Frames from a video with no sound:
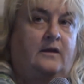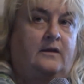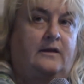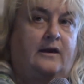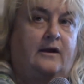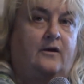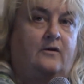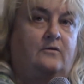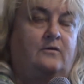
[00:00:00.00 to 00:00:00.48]

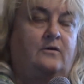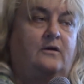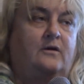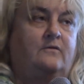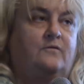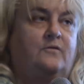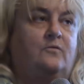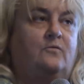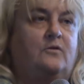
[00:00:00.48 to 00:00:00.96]
Now,
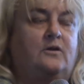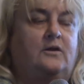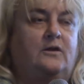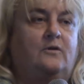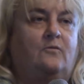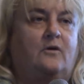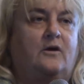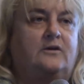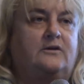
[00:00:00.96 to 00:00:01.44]
if you
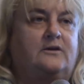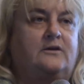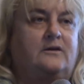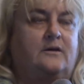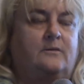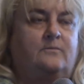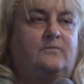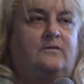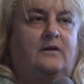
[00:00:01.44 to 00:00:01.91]
really want an
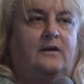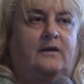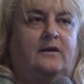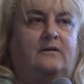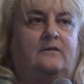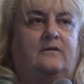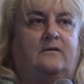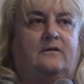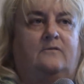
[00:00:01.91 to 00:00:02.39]

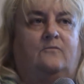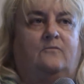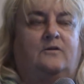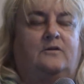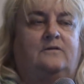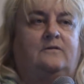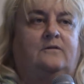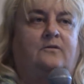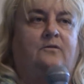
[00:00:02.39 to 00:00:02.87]
update on
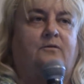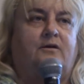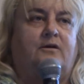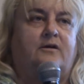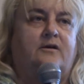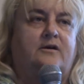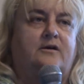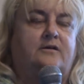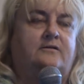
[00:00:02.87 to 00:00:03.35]
what's
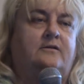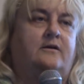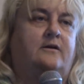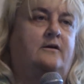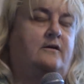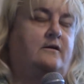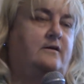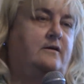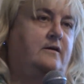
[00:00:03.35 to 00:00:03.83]
going
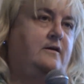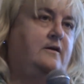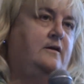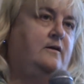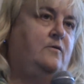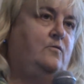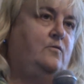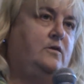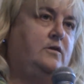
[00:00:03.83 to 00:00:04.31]
on
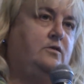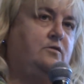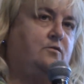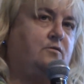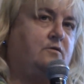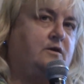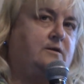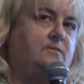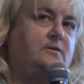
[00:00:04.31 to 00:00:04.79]
with
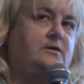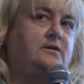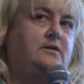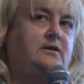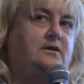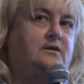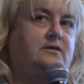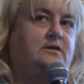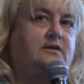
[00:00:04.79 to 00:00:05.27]
thorium
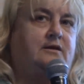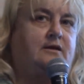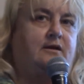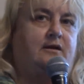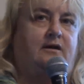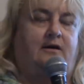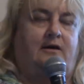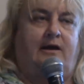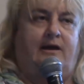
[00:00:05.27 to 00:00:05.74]
in
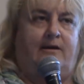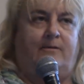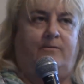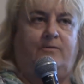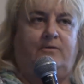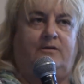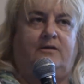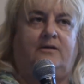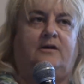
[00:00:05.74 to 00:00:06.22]
India, I
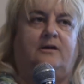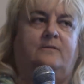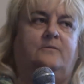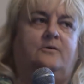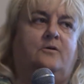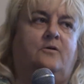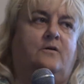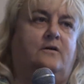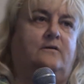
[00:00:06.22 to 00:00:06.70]
happened to
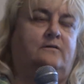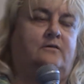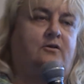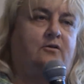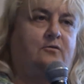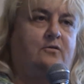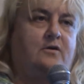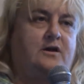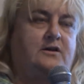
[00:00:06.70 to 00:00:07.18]
come across,
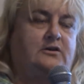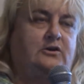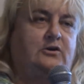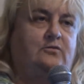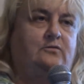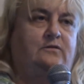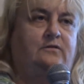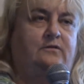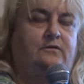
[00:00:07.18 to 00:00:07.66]
go on
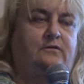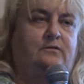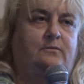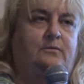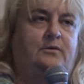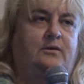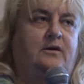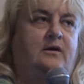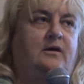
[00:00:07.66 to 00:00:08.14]

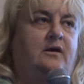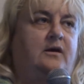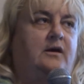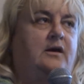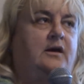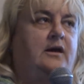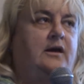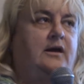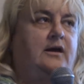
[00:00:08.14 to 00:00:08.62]
YouTube
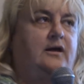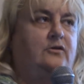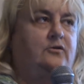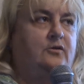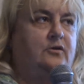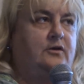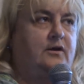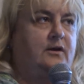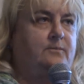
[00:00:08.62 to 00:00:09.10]

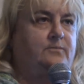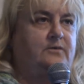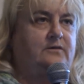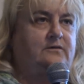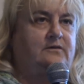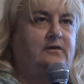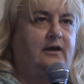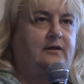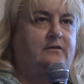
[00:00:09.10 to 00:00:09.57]
and look up
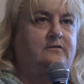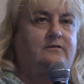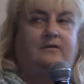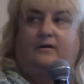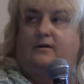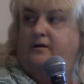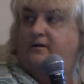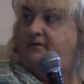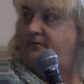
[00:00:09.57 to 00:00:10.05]
the TED
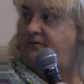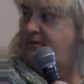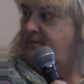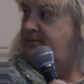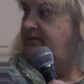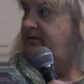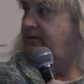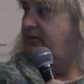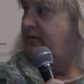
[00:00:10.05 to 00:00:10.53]
Talk
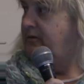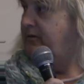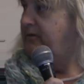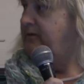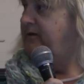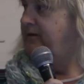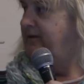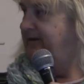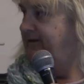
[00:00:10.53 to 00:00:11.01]
from
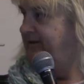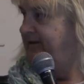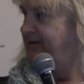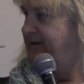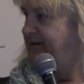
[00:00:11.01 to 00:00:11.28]
CERN